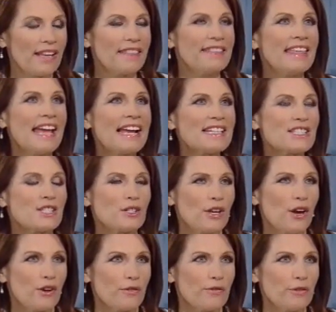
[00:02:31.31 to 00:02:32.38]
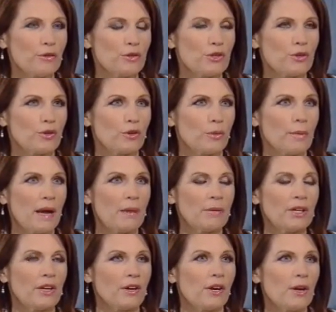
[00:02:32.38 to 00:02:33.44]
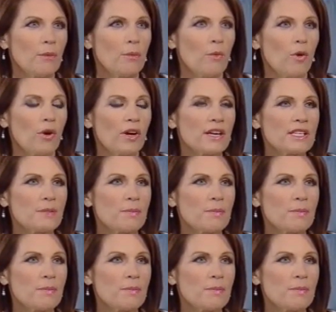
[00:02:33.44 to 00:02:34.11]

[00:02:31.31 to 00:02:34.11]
That's our future under Obamacare. More